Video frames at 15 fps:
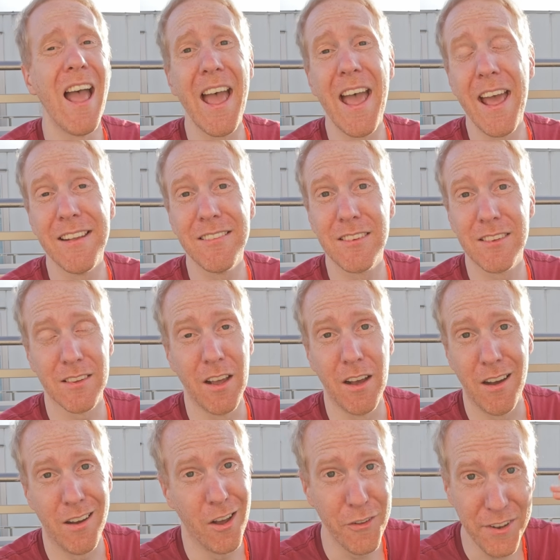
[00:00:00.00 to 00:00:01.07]
and
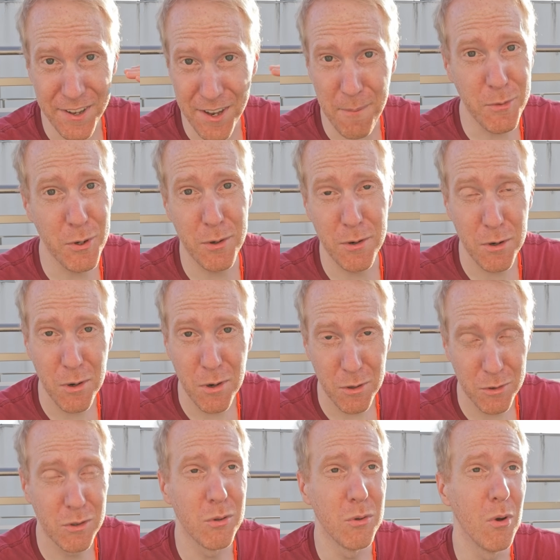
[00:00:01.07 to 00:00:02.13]
an adapter
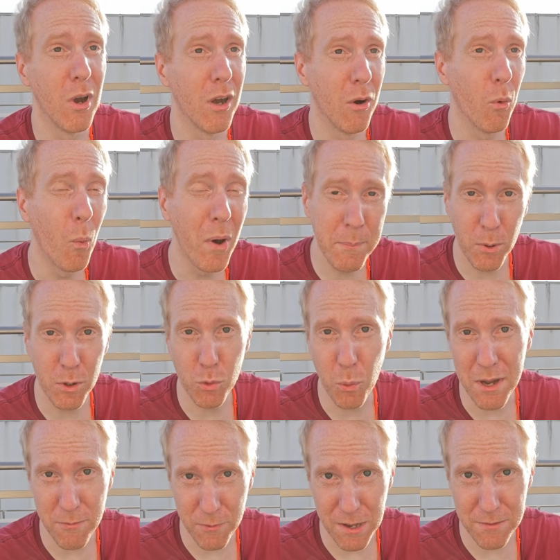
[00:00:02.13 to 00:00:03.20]
to
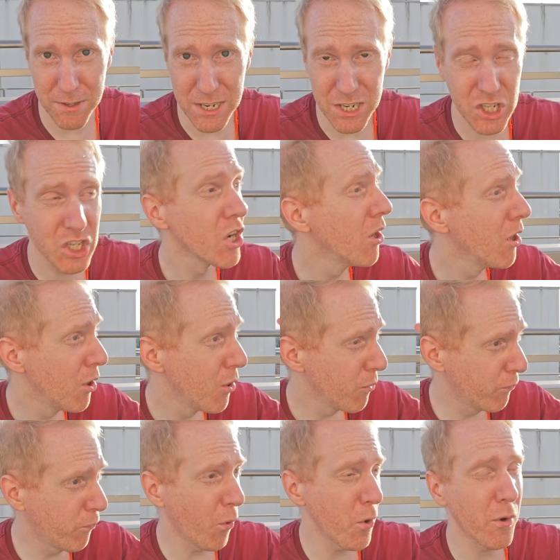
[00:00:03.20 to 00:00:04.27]
1.25 inch
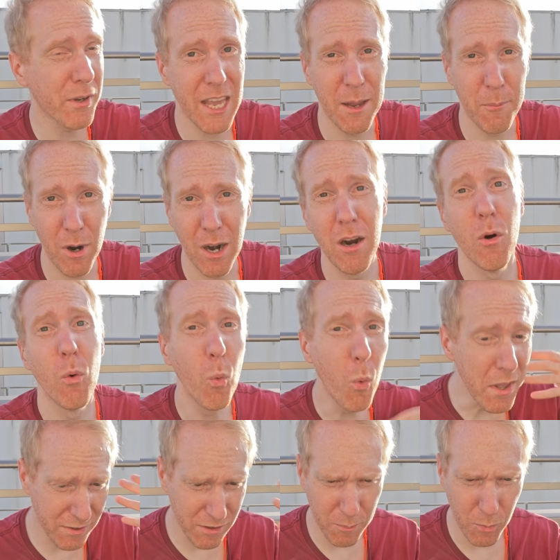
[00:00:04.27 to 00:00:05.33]
for your camera
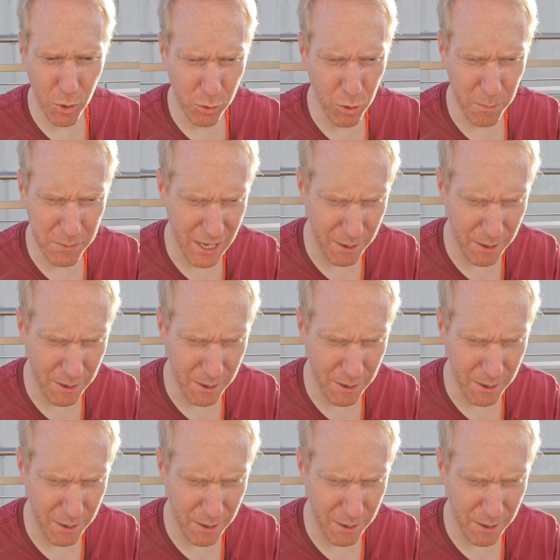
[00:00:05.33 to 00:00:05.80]
with the monochrome